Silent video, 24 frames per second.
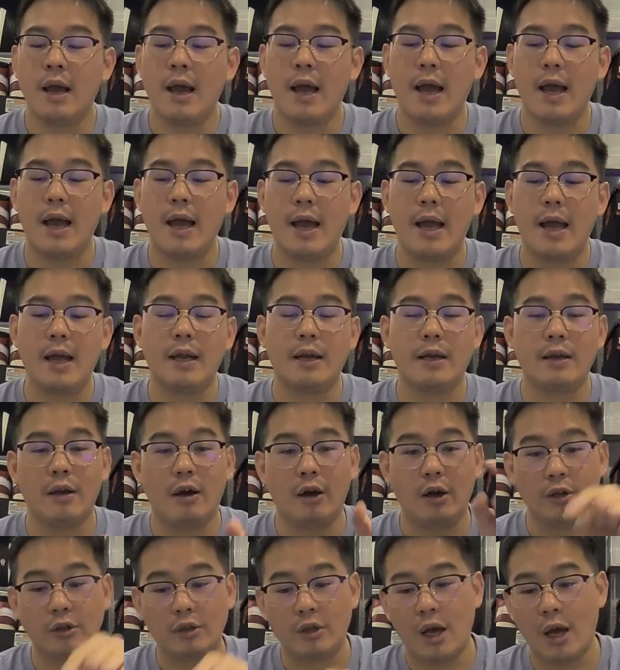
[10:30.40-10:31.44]
and
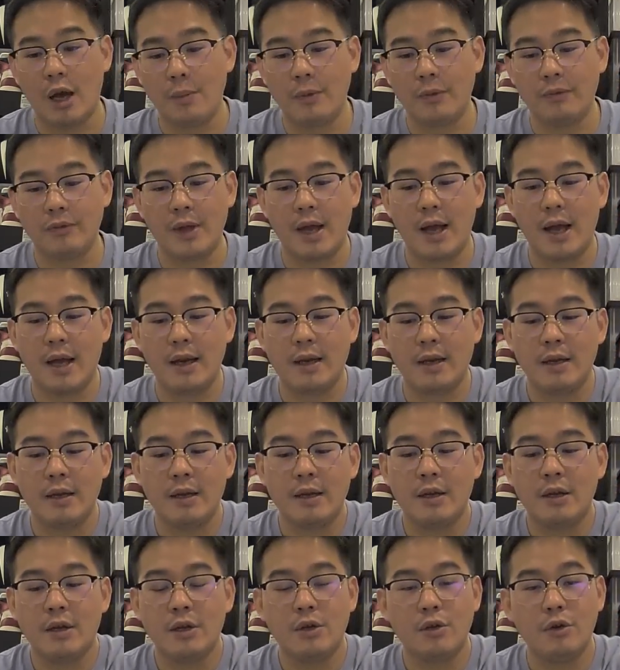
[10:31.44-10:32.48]
on top of that,
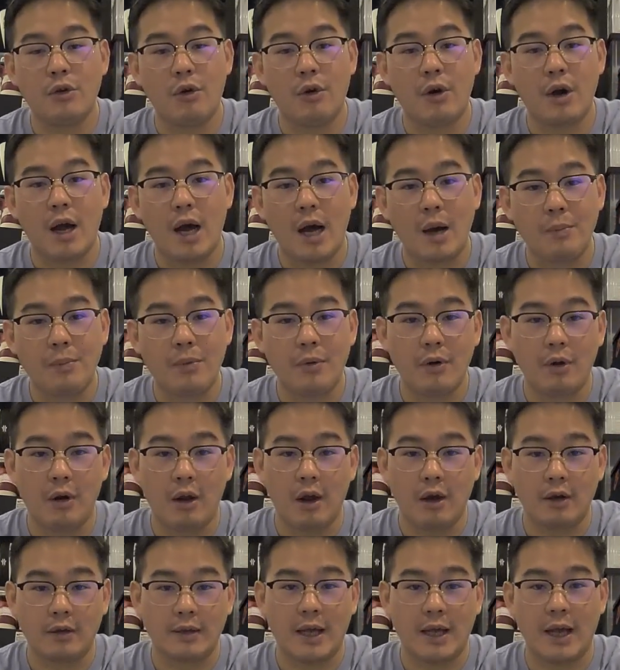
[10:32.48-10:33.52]
your upper
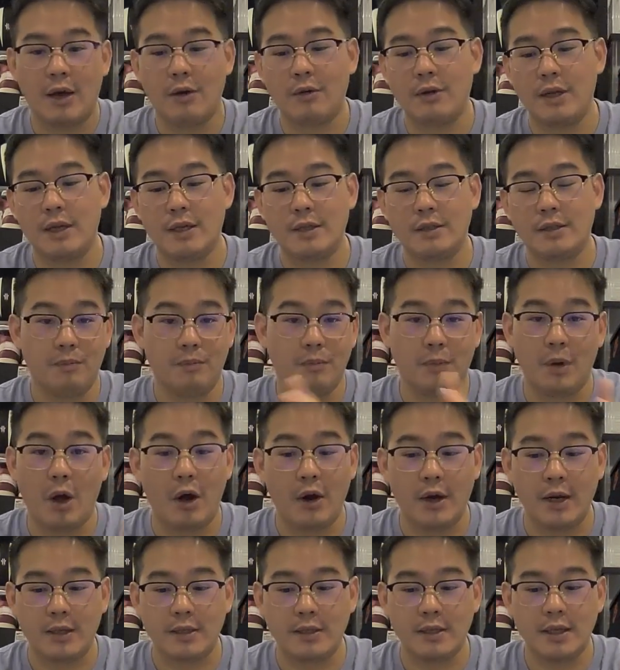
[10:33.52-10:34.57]
lockdown is
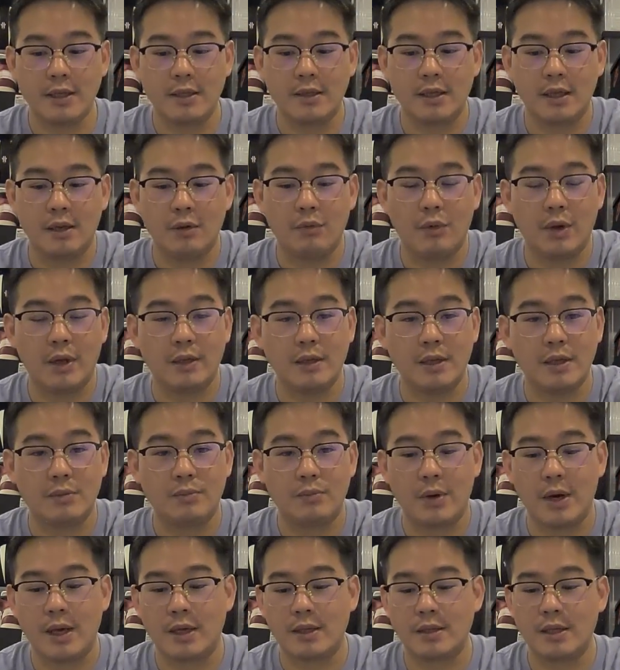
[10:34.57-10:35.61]
non-existent when this
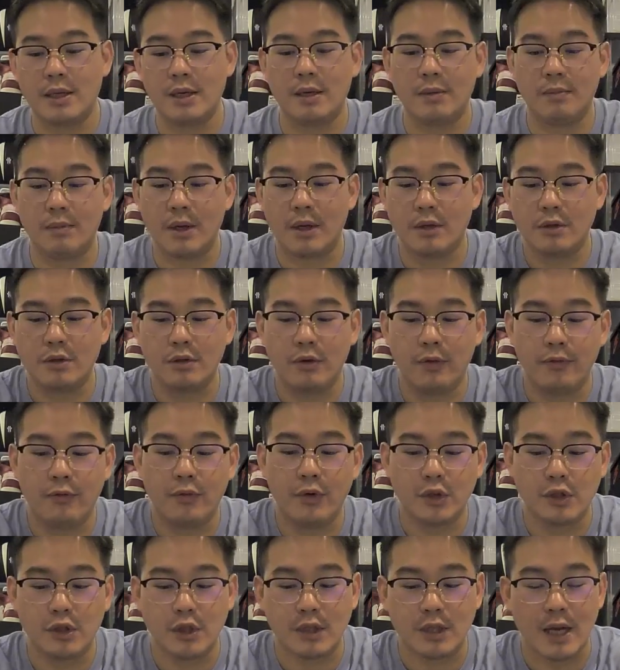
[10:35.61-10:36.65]
breaks in because your
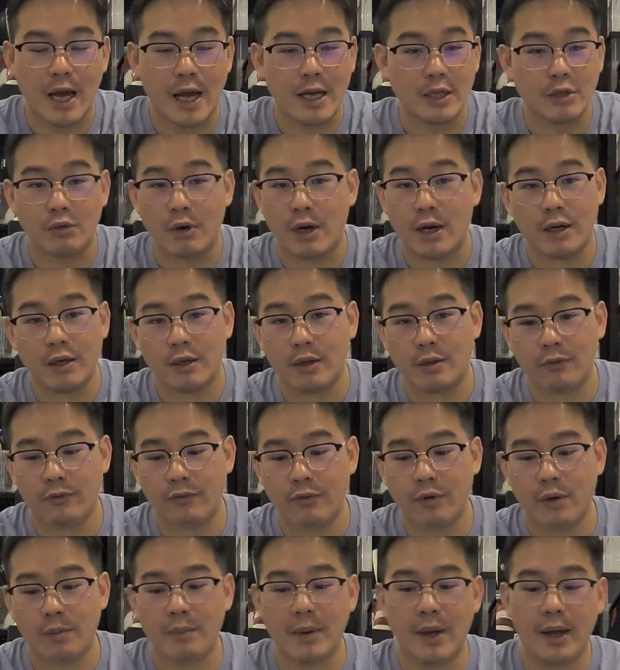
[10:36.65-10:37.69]
foot just slides right out of the
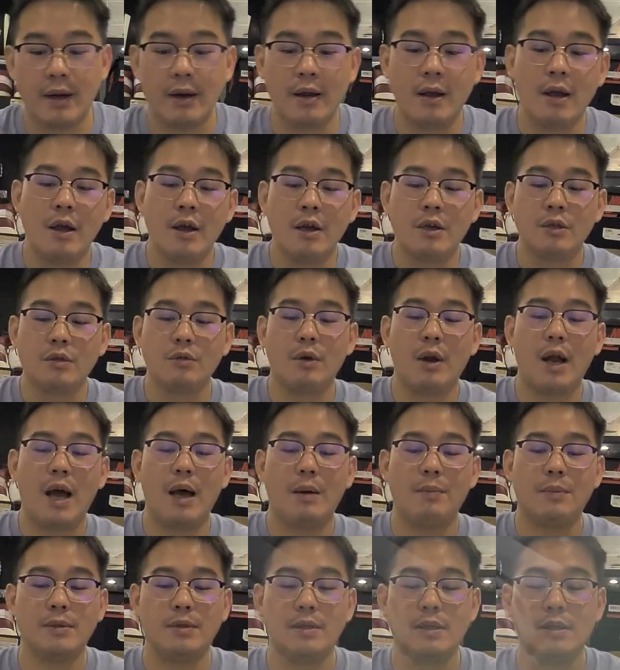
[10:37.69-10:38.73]
footbed. So what
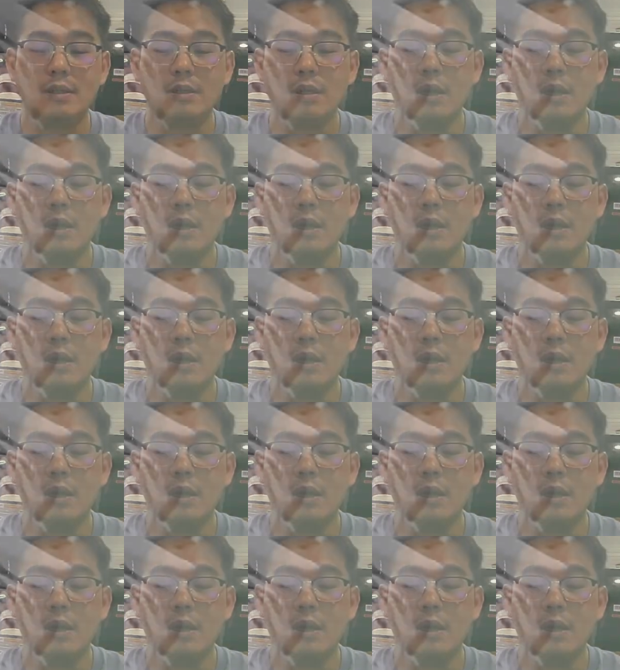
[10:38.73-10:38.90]
happens is